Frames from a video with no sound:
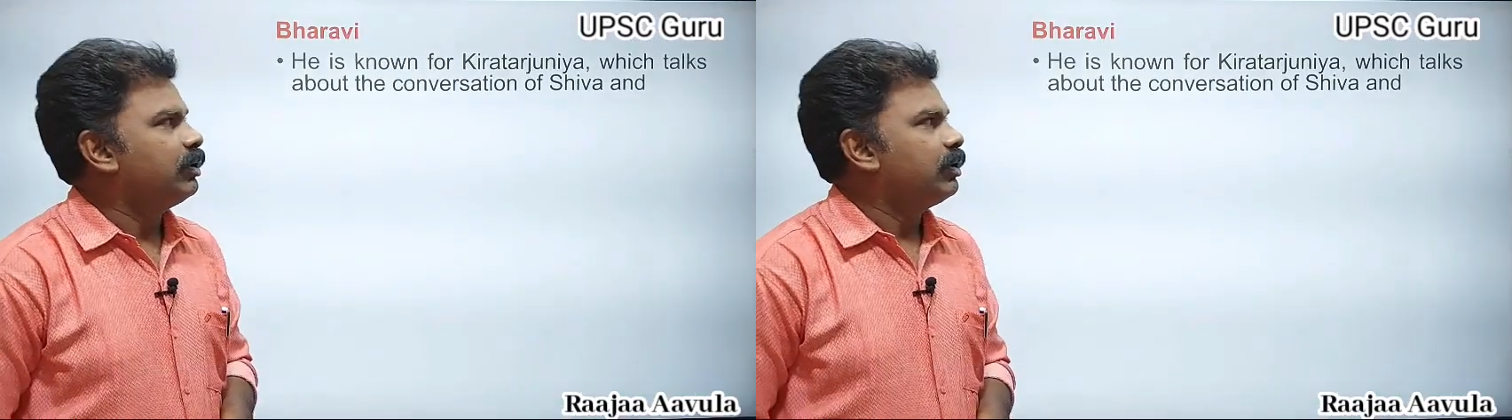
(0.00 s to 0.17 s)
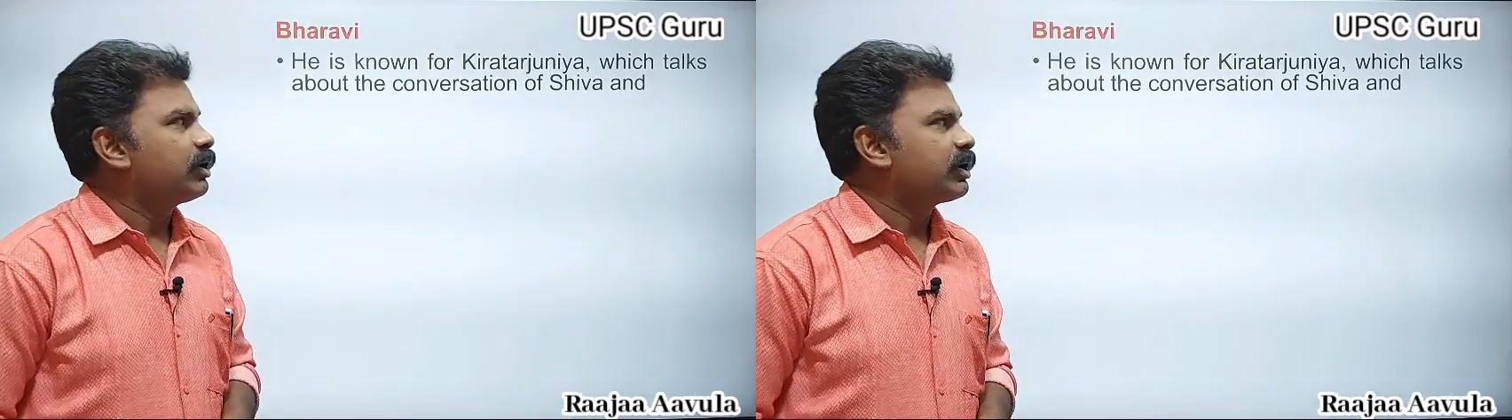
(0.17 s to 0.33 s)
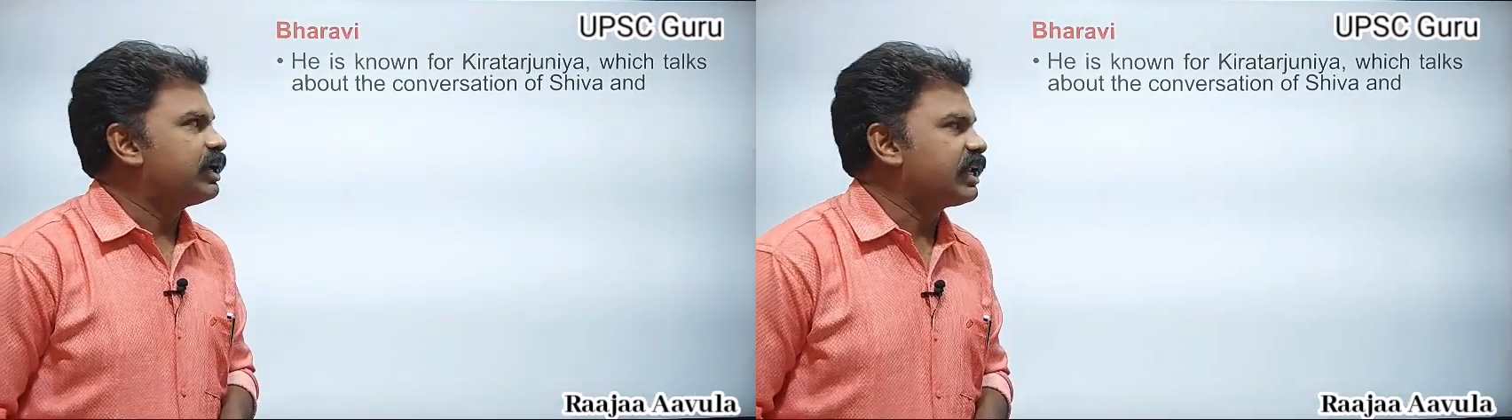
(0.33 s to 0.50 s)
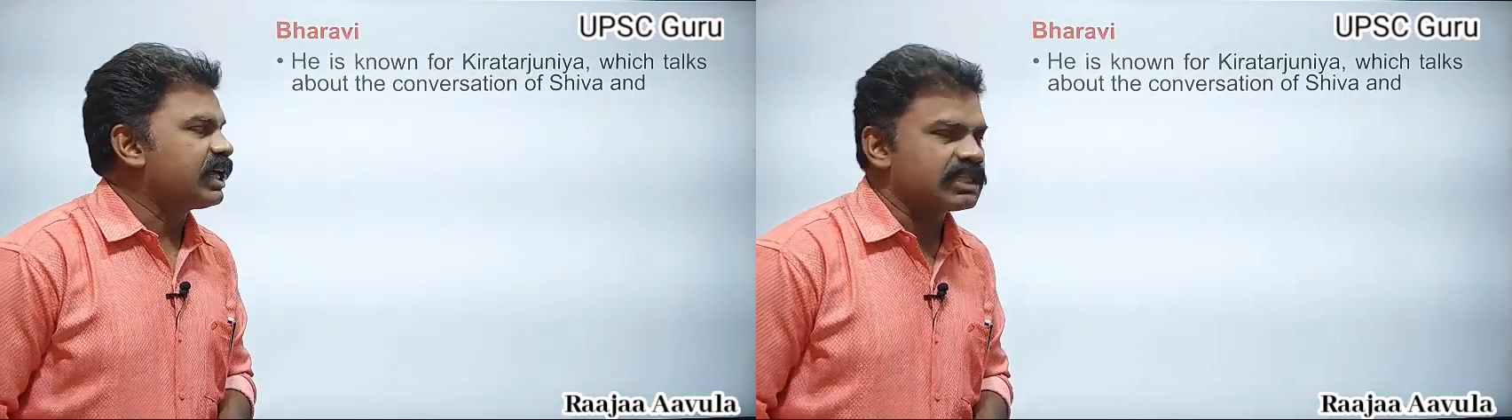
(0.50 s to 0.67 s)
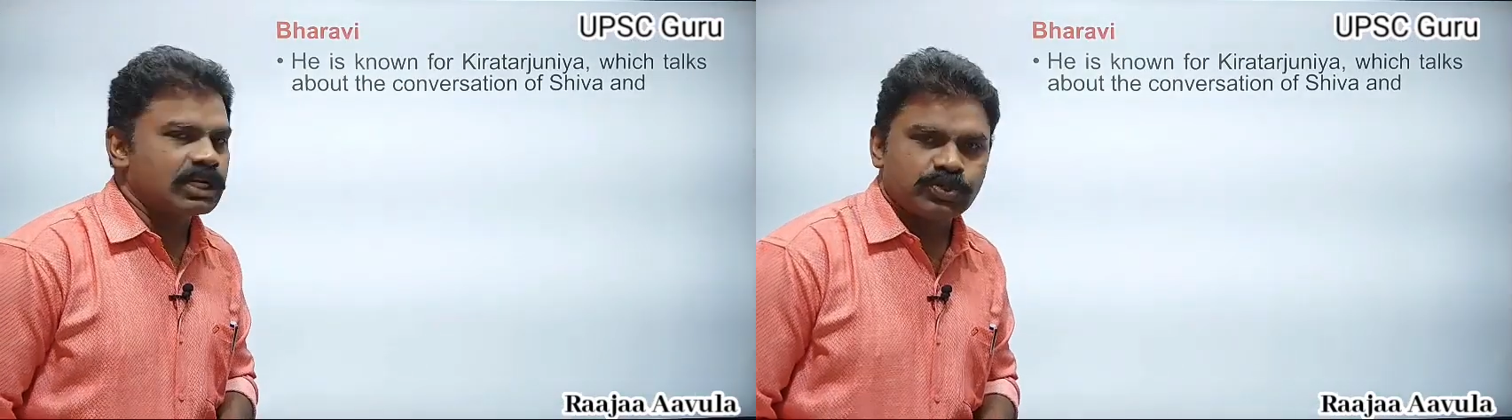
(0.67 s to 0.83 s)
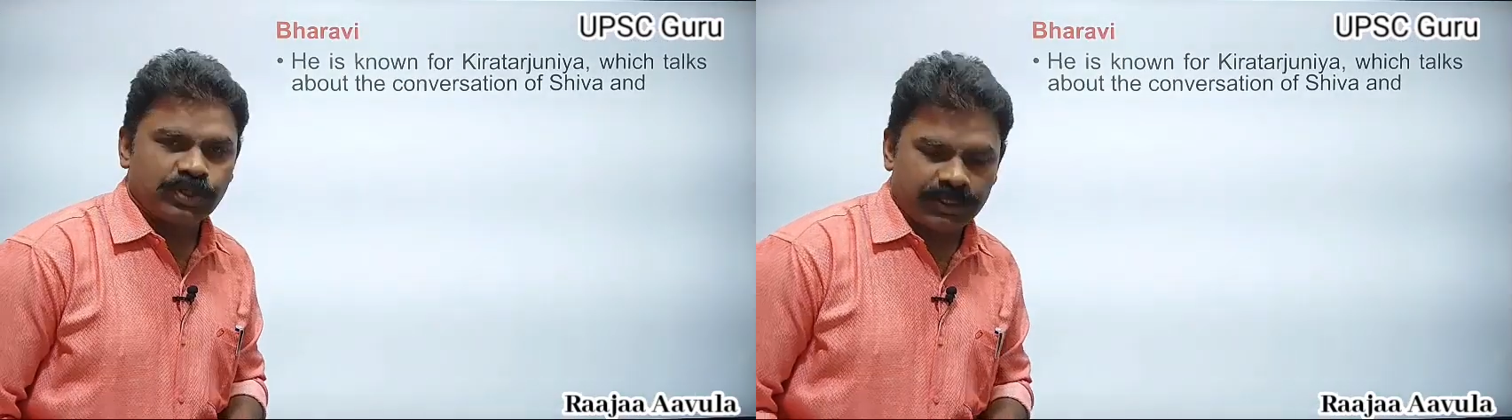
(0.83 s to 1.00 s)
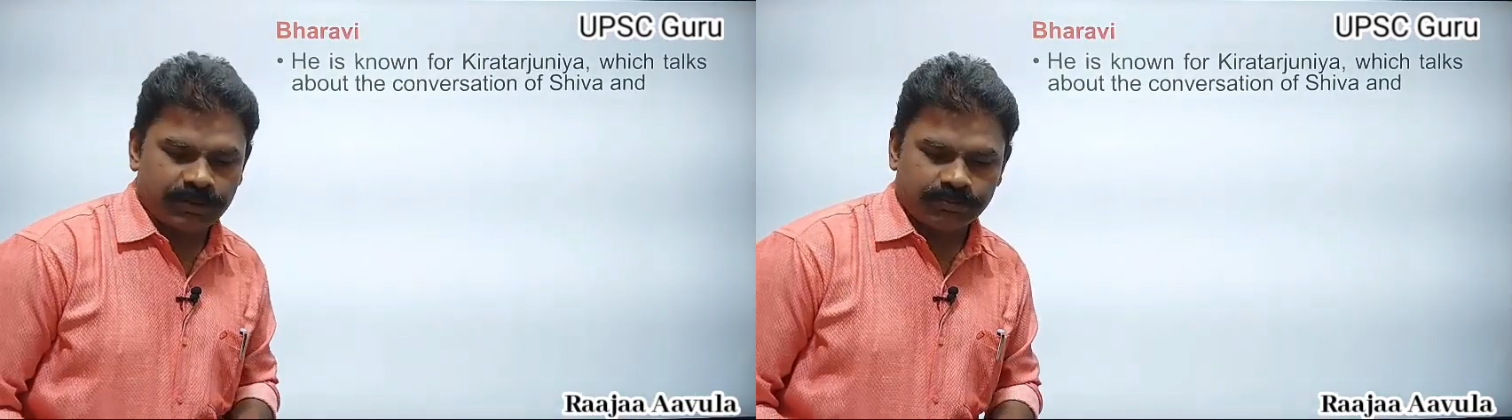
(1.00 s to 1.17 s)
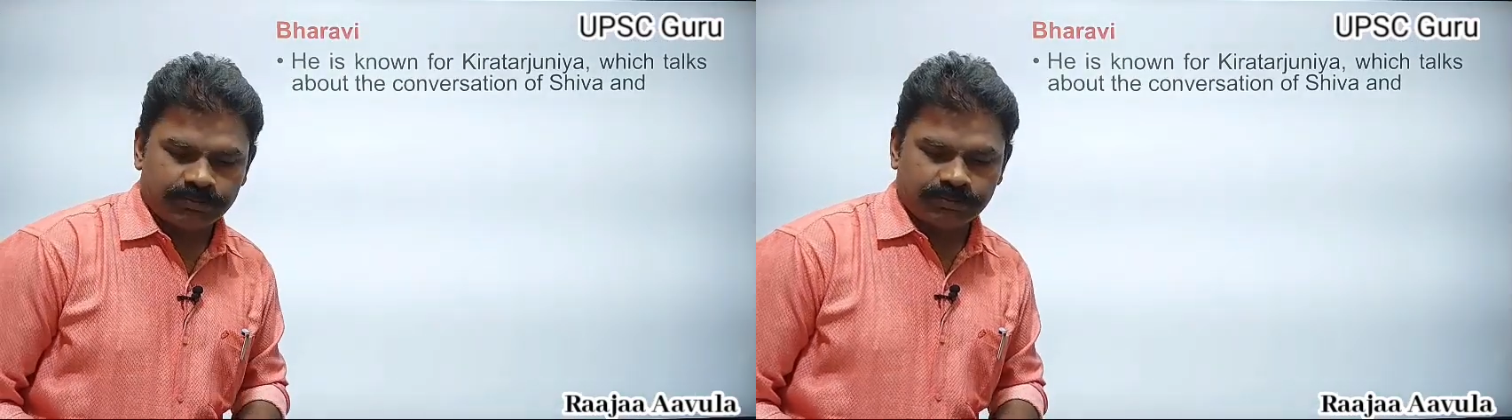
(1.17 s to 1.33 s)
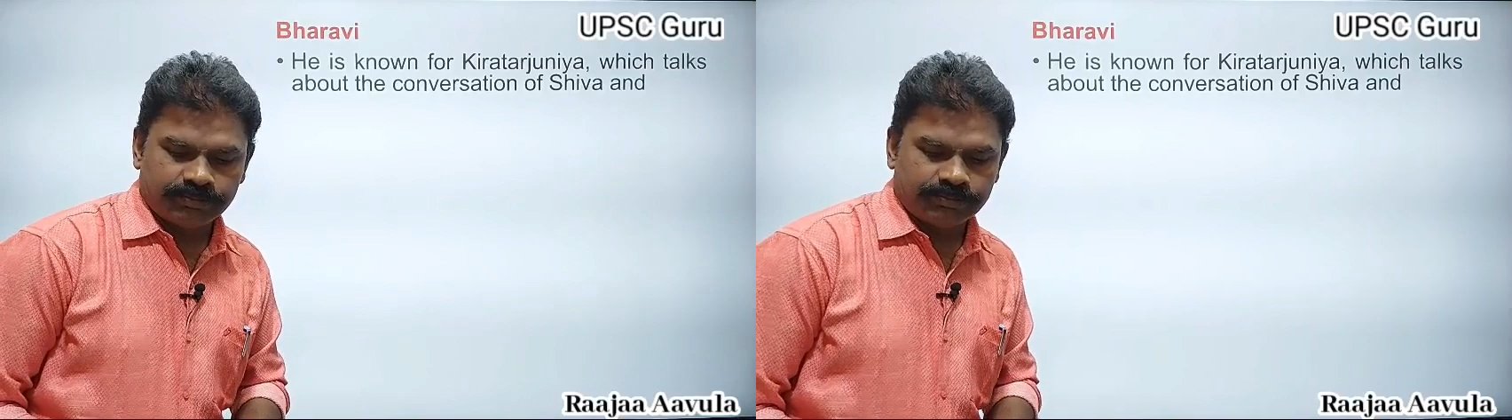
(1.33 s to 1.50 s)
Kiratarjuniyam.
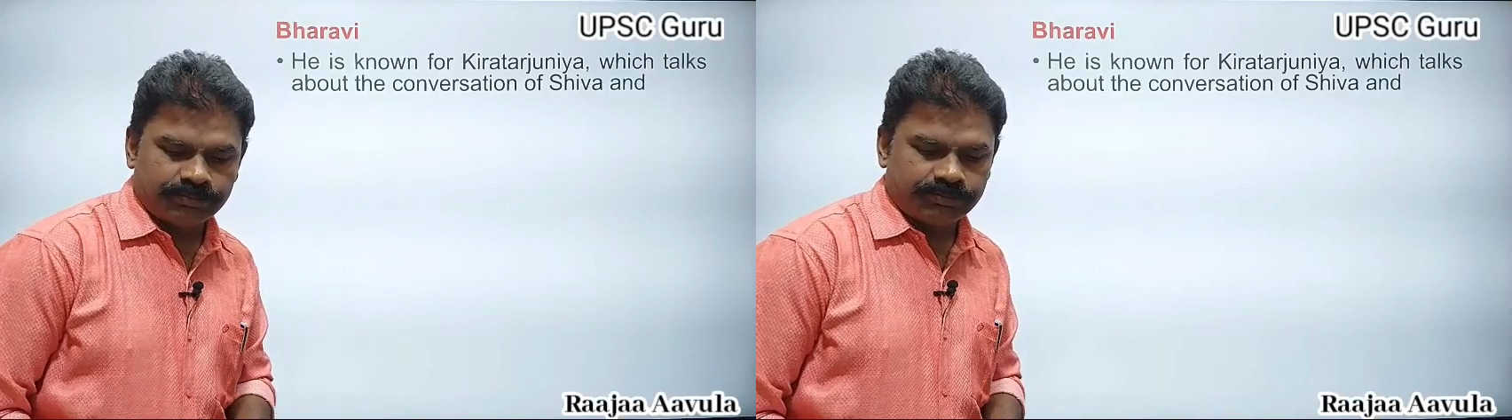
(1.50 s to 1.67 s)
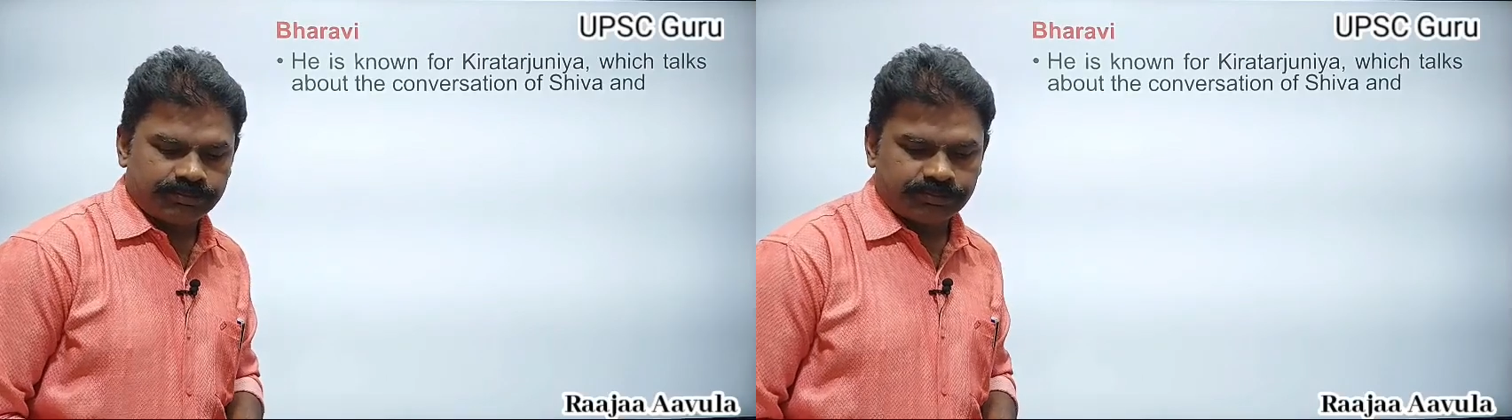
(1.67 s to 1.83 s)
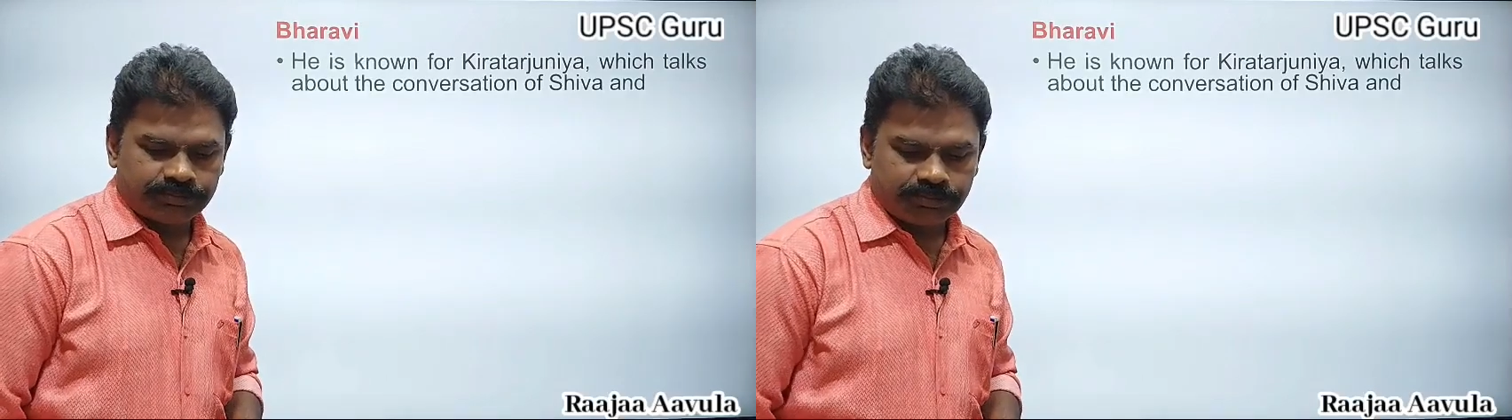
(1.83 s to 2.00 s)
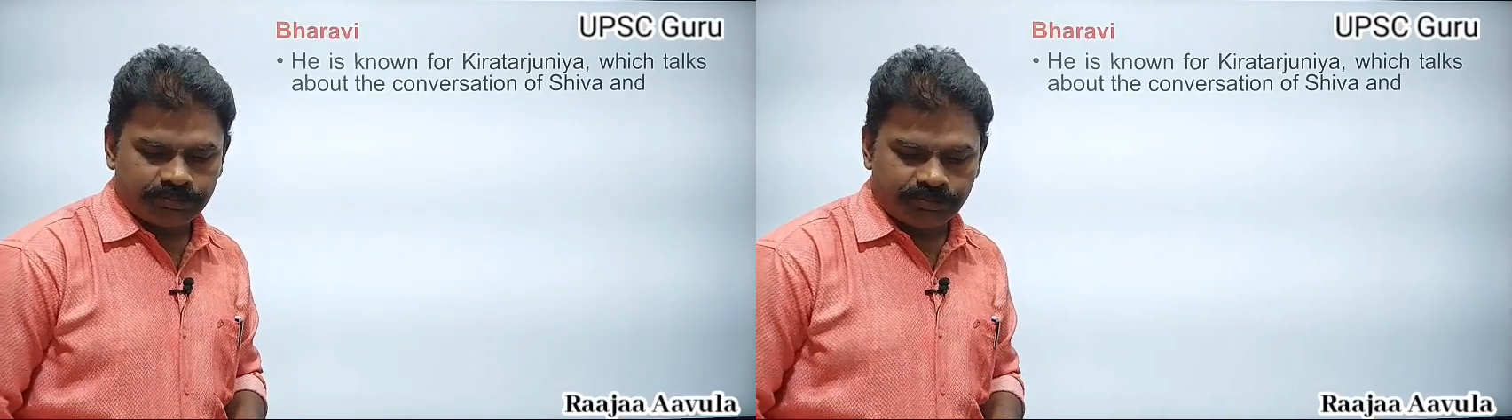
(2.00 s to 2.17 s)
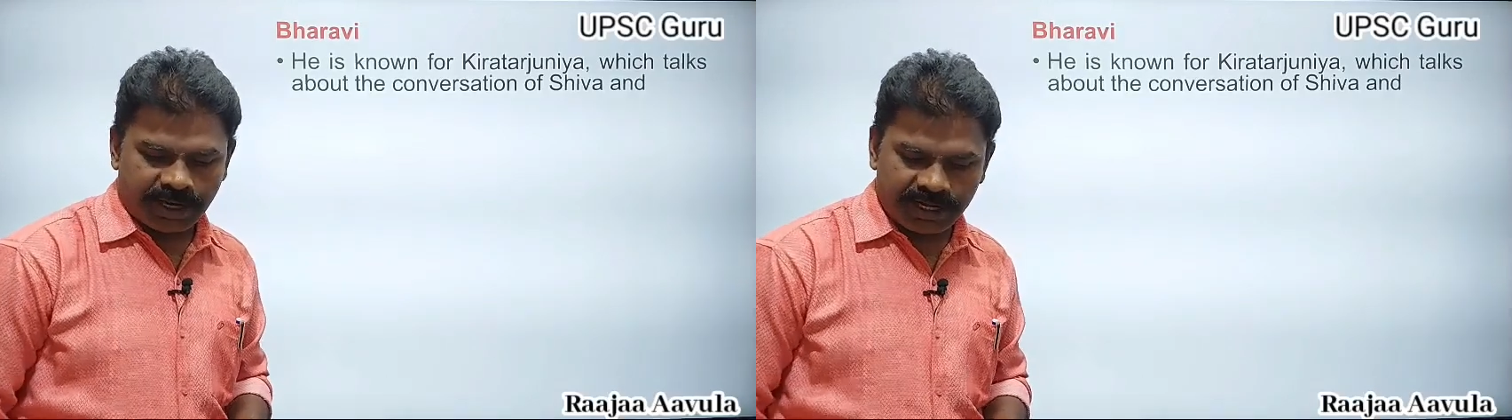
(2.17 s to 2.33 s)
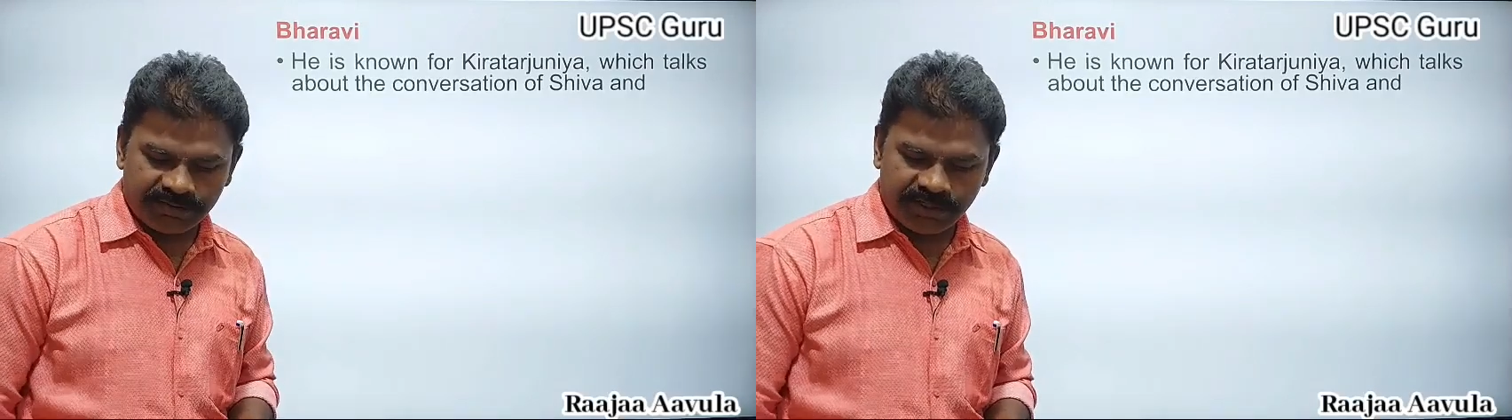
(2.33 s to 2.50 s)
He